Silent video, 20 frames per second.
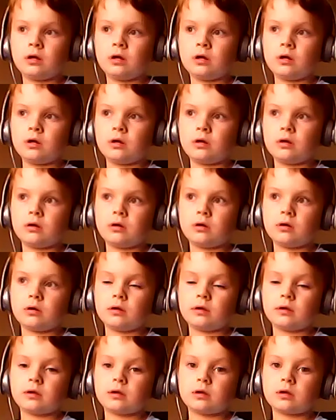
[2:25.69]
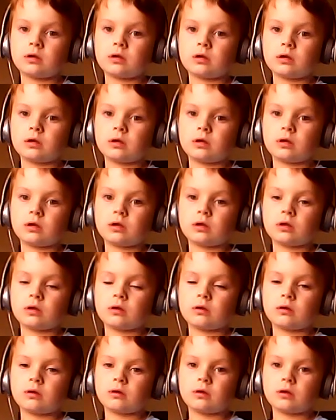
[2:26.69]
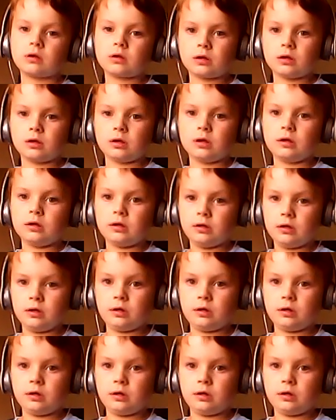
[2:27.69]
(silence)